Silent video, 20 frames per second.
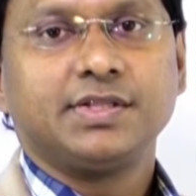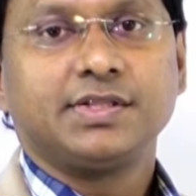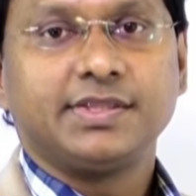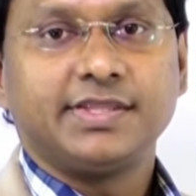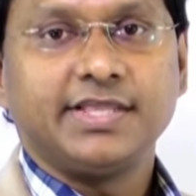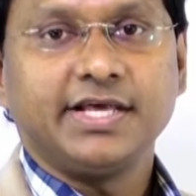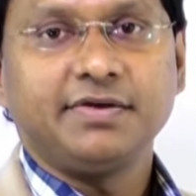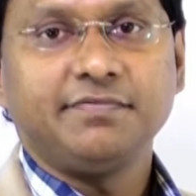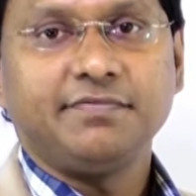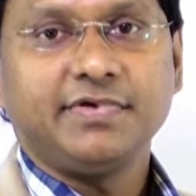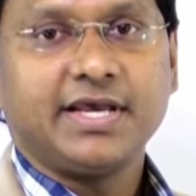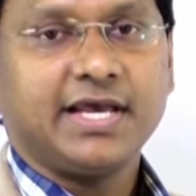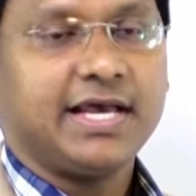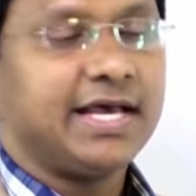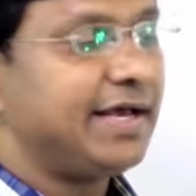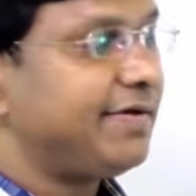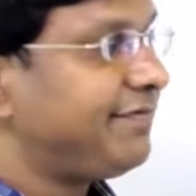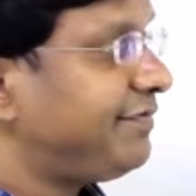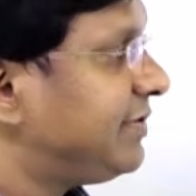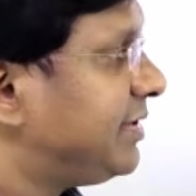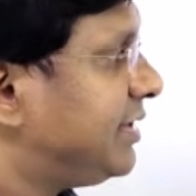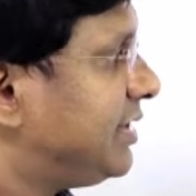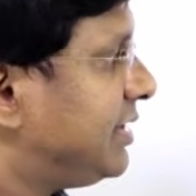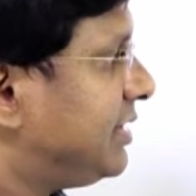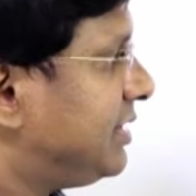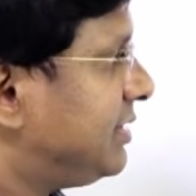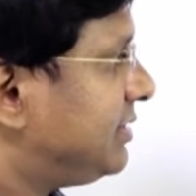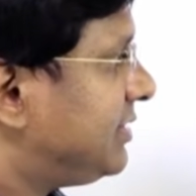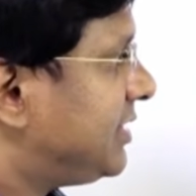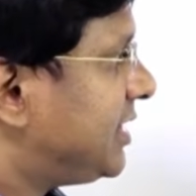then we have
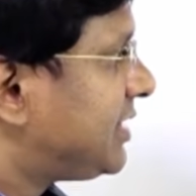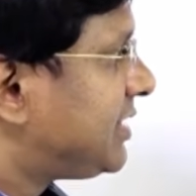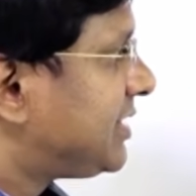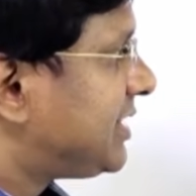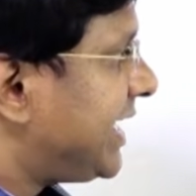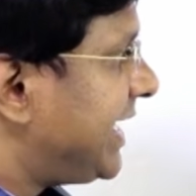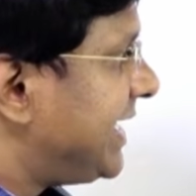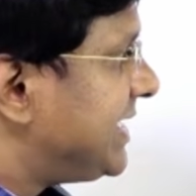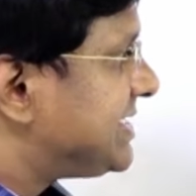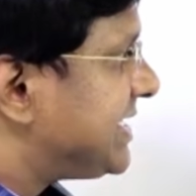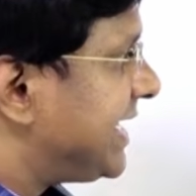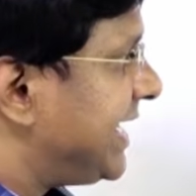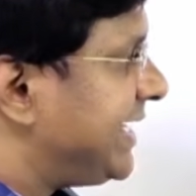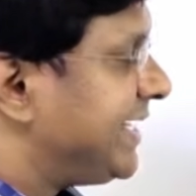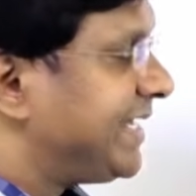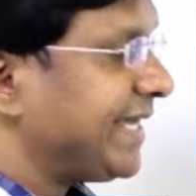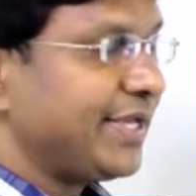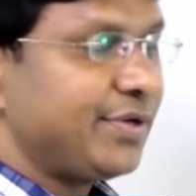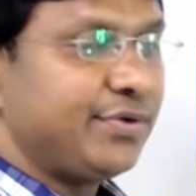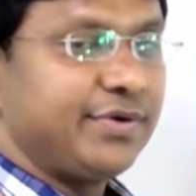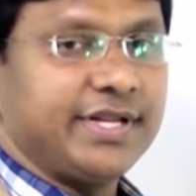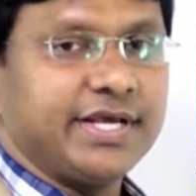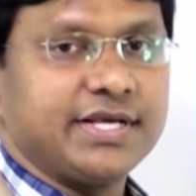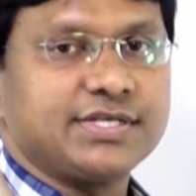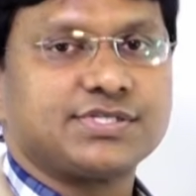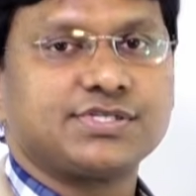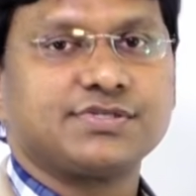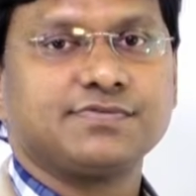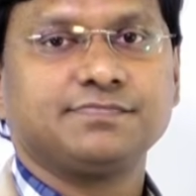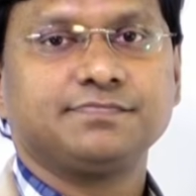the thiazide
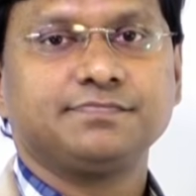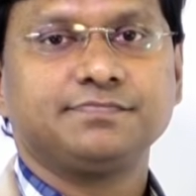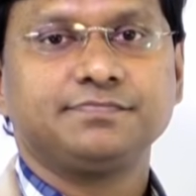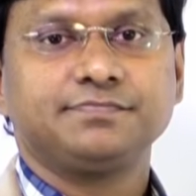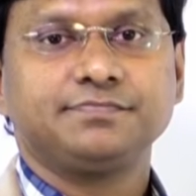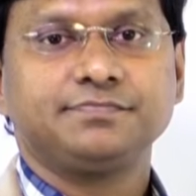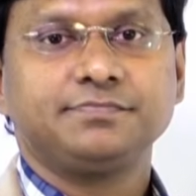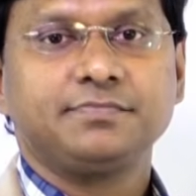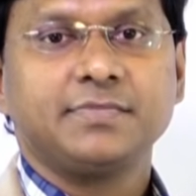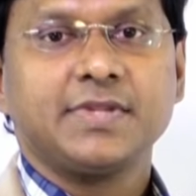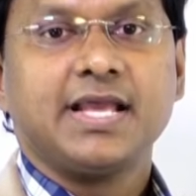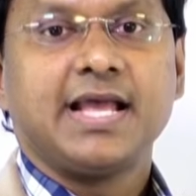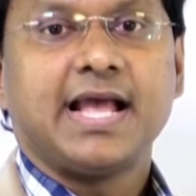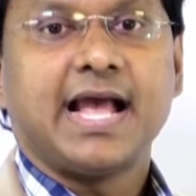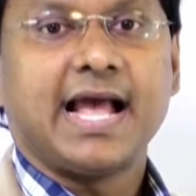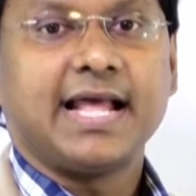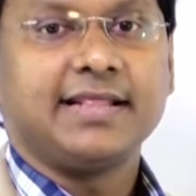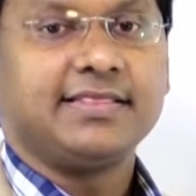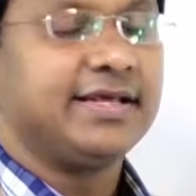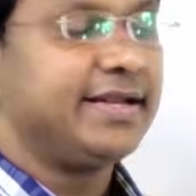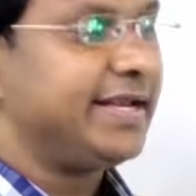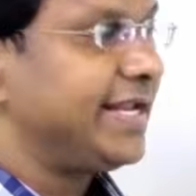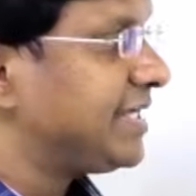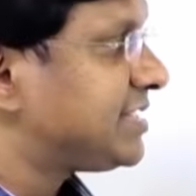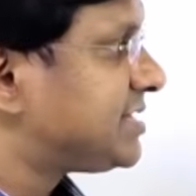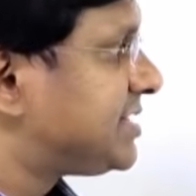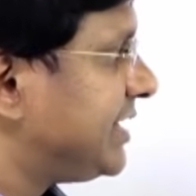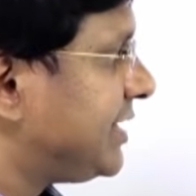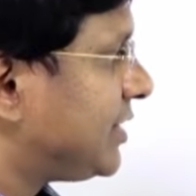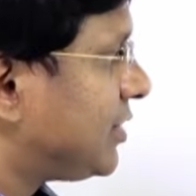diuretics, and the
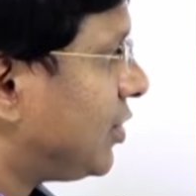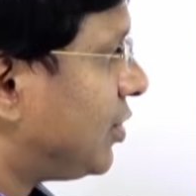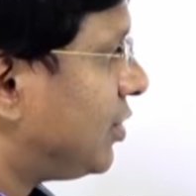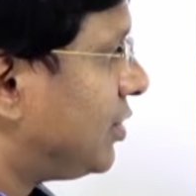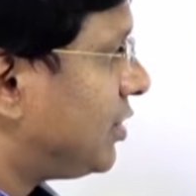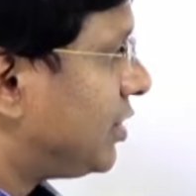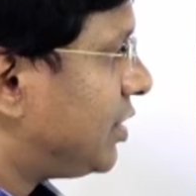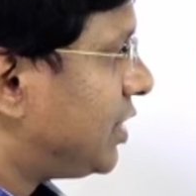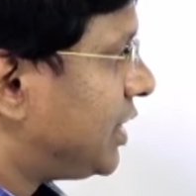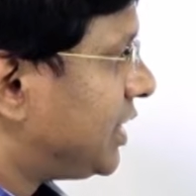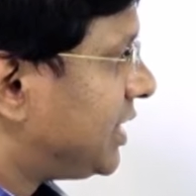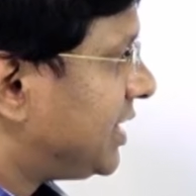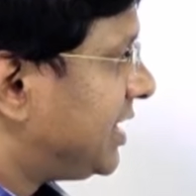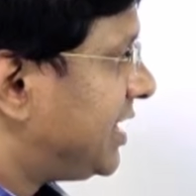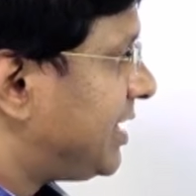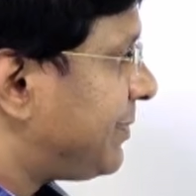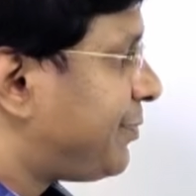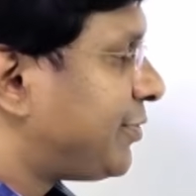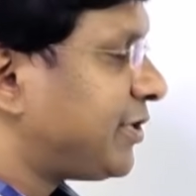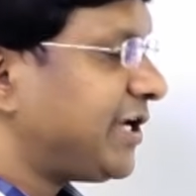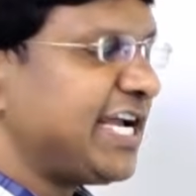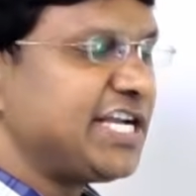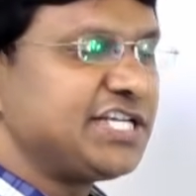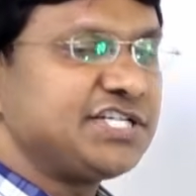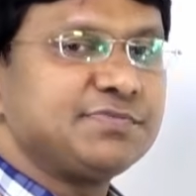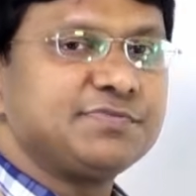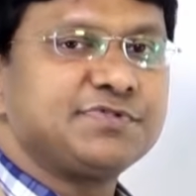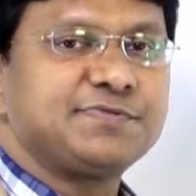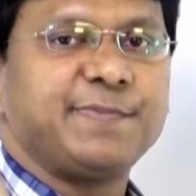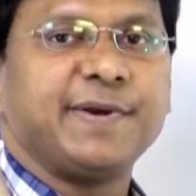next include the
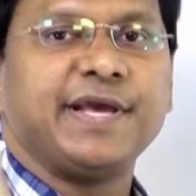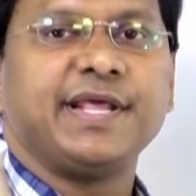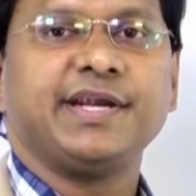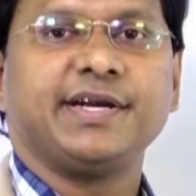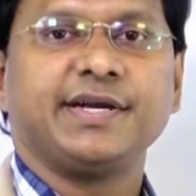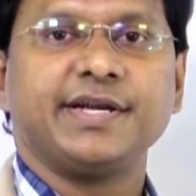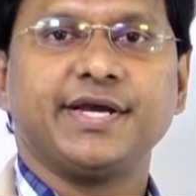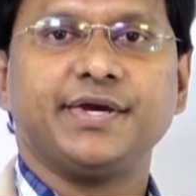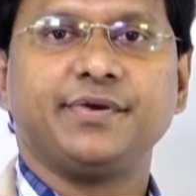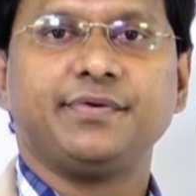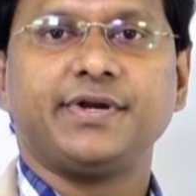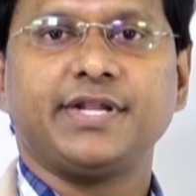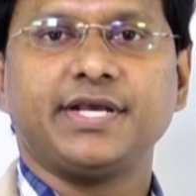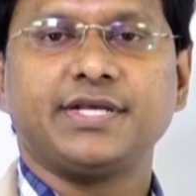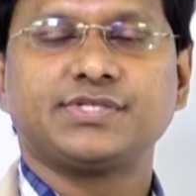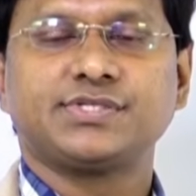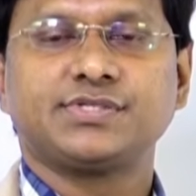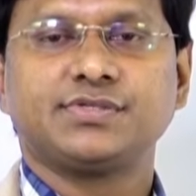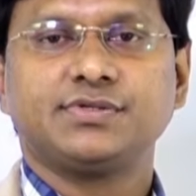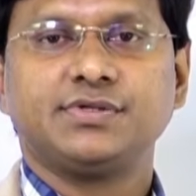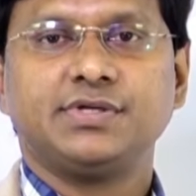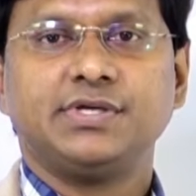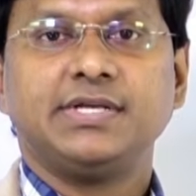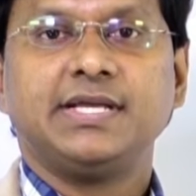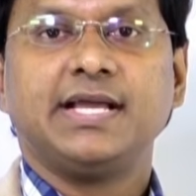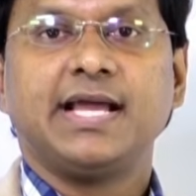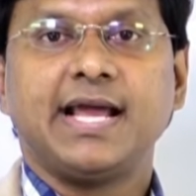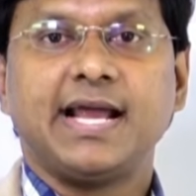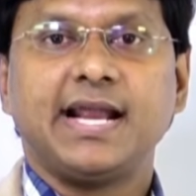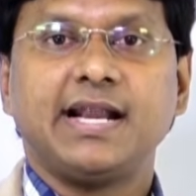potassium-sparing diuretics,
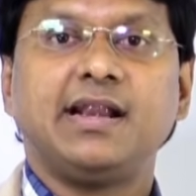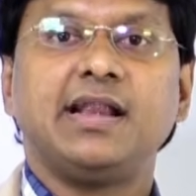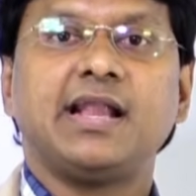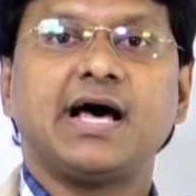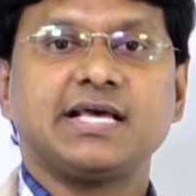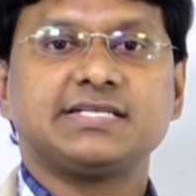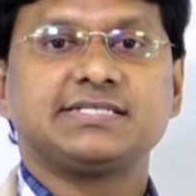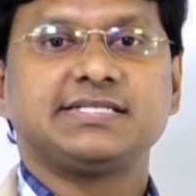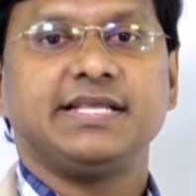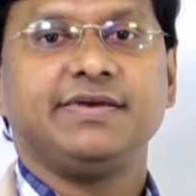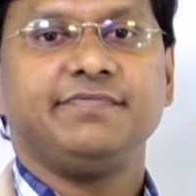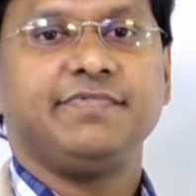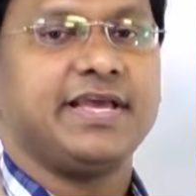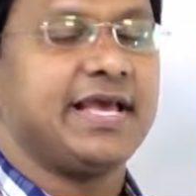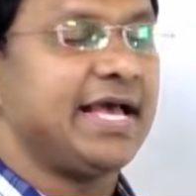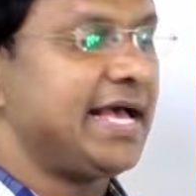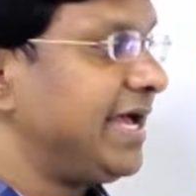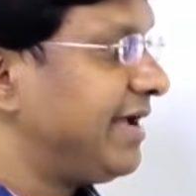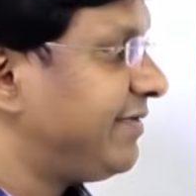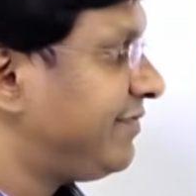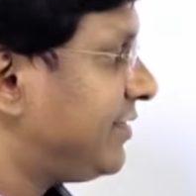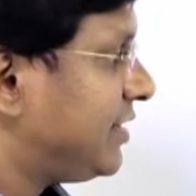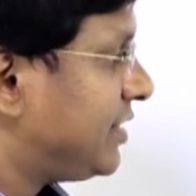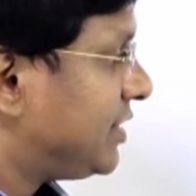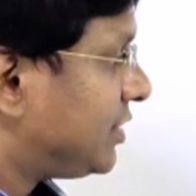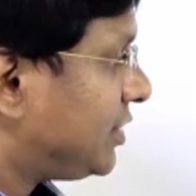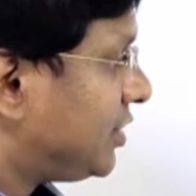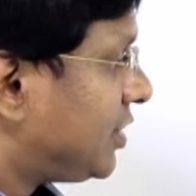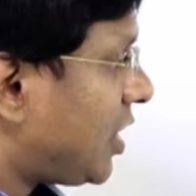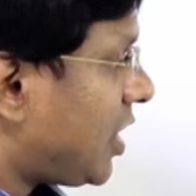and lastly we have
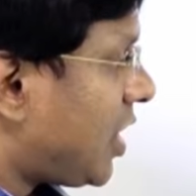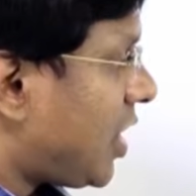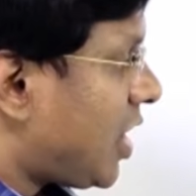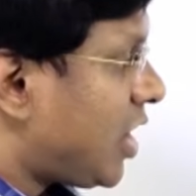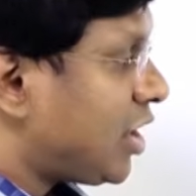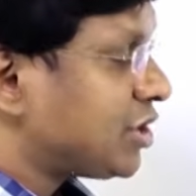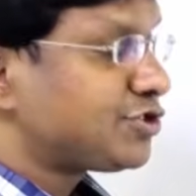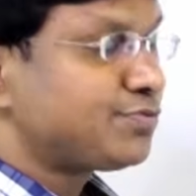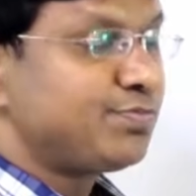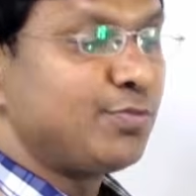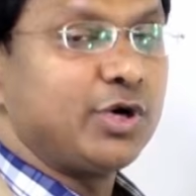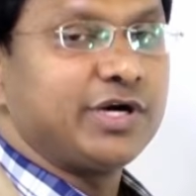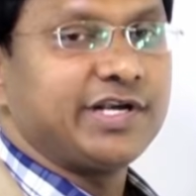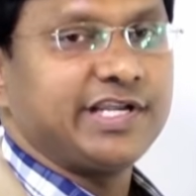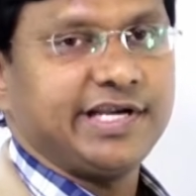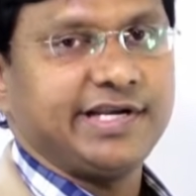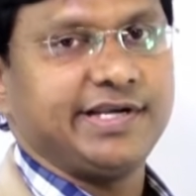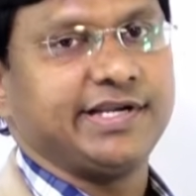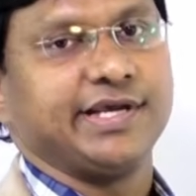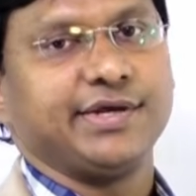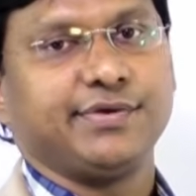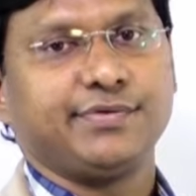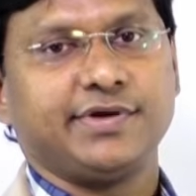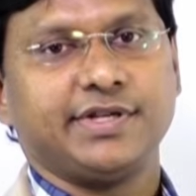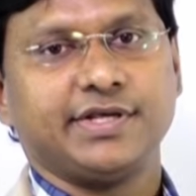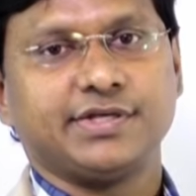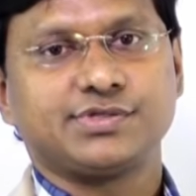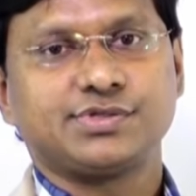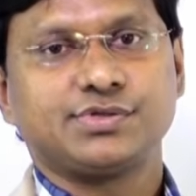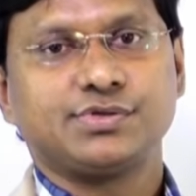the osmotic
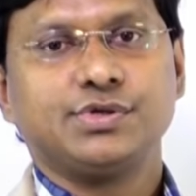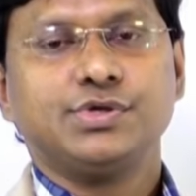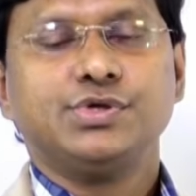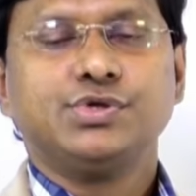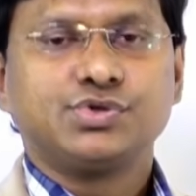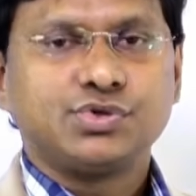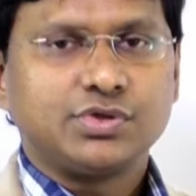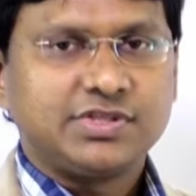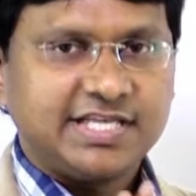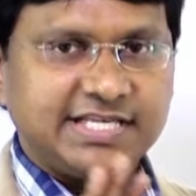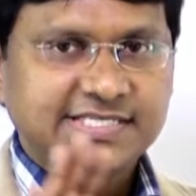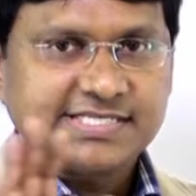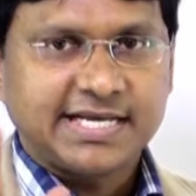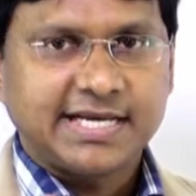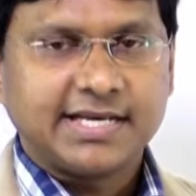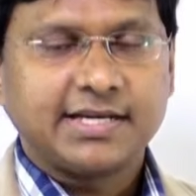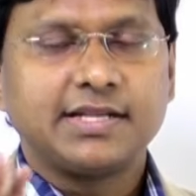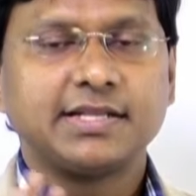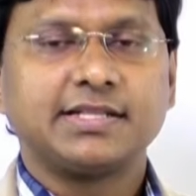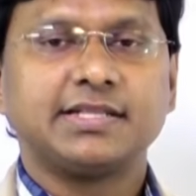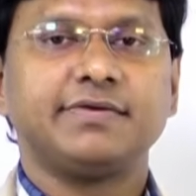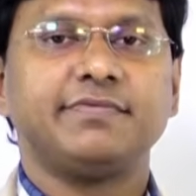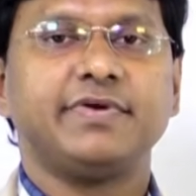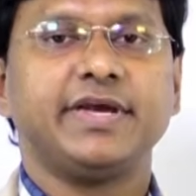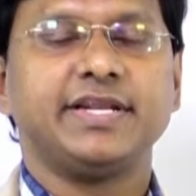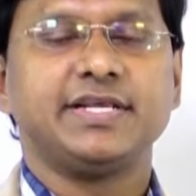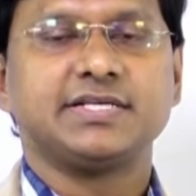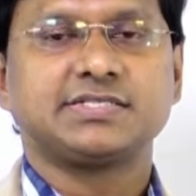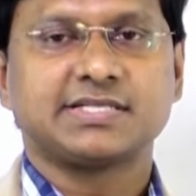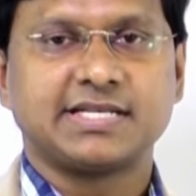diuretics. So these are the
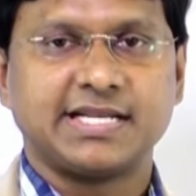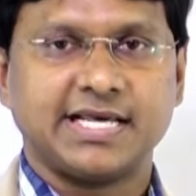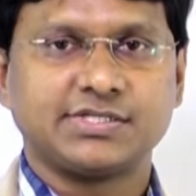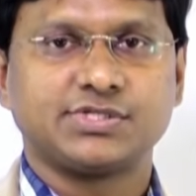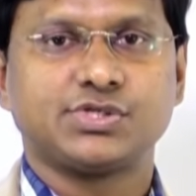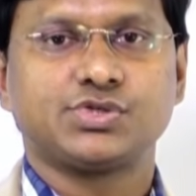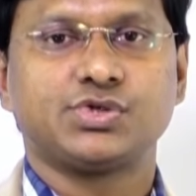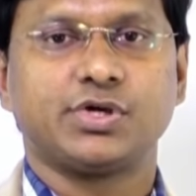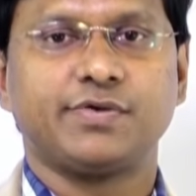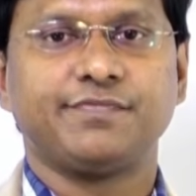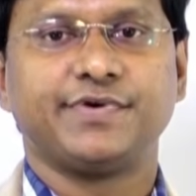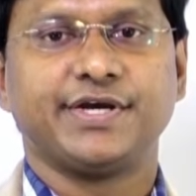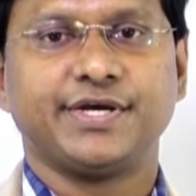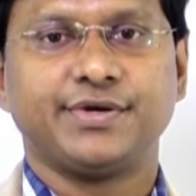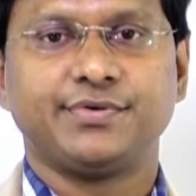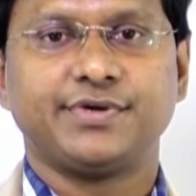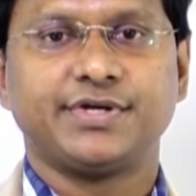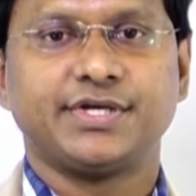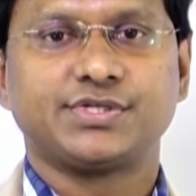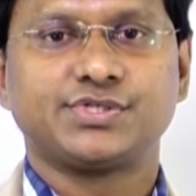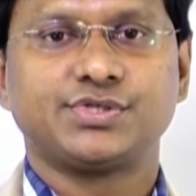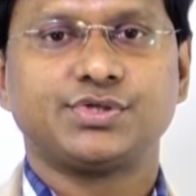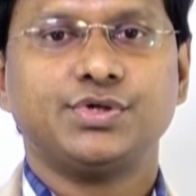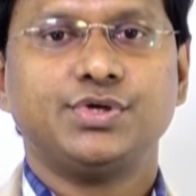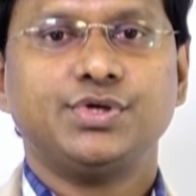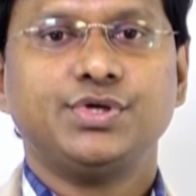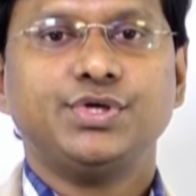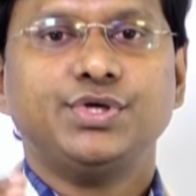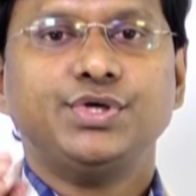various classes of diuretics.